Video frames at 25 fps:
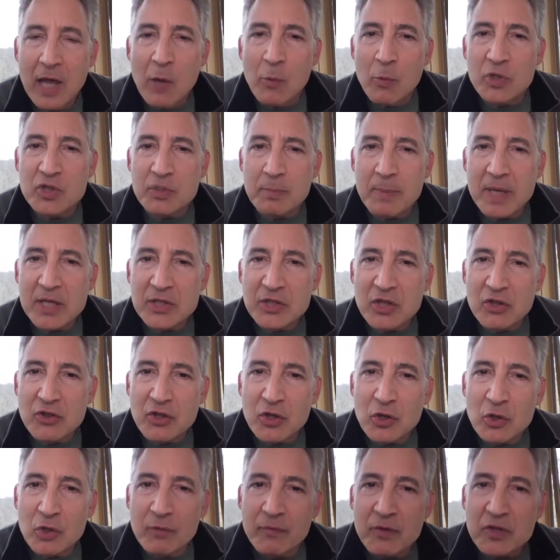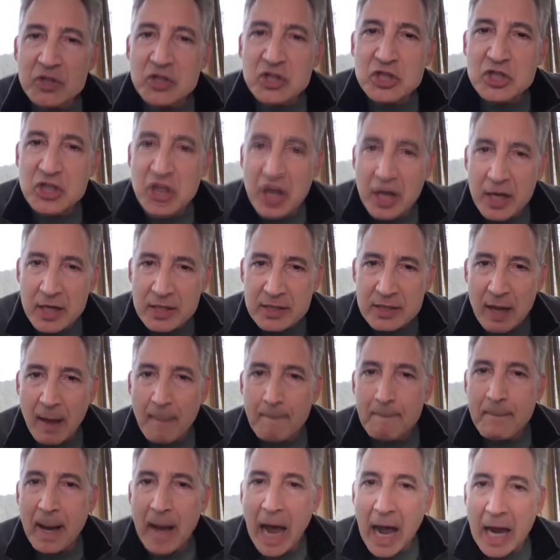which means that the universe does
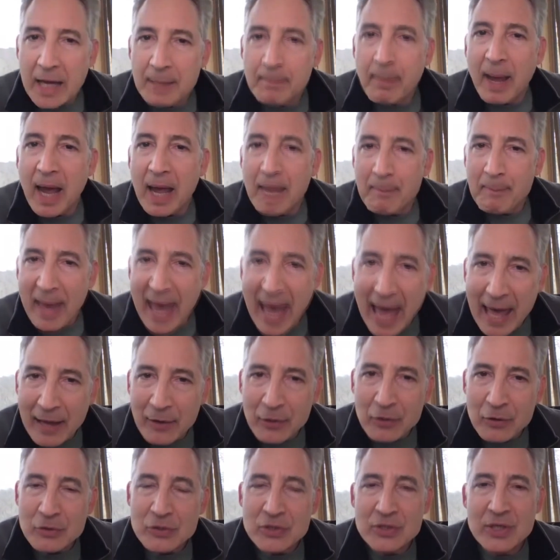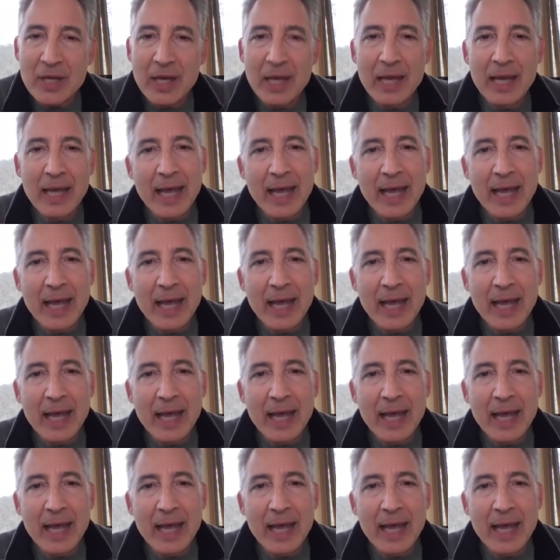abide by patterns,